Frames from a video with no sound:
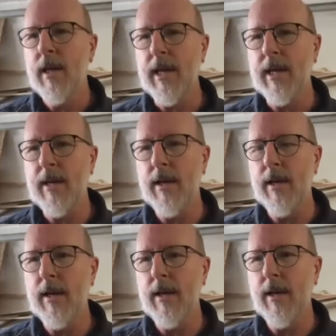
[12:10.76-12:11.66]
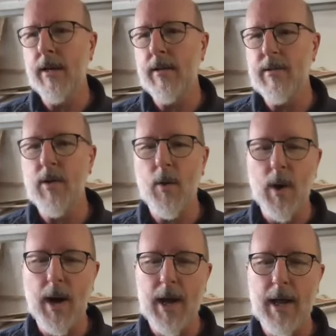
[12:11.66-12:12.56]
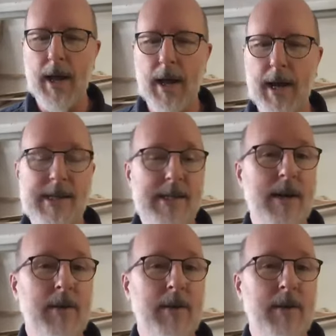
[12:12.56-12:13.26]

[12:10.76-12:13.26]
And so I discovered